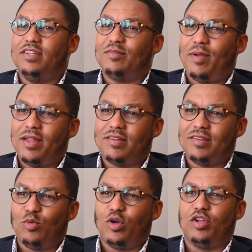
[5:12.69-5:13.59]
these
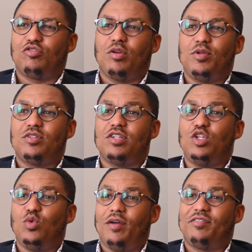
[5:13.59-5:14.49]
spaces will contribute
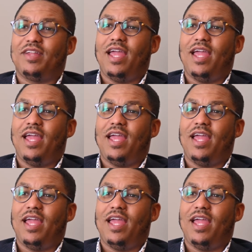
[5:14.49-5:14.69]
to UF's